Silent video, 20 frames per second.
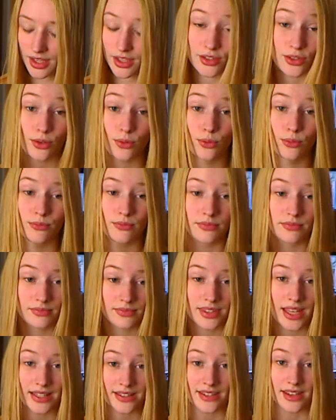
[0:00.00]
So
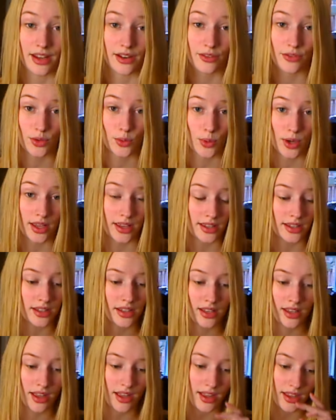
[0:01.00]
that's out of the way.
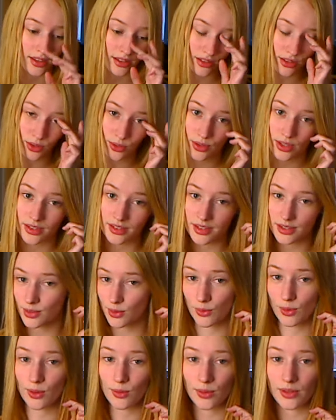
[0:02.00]
And you can
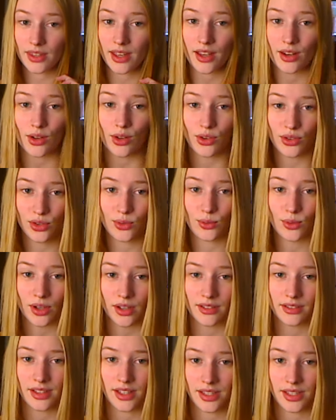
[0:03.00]
disagree with that all you want.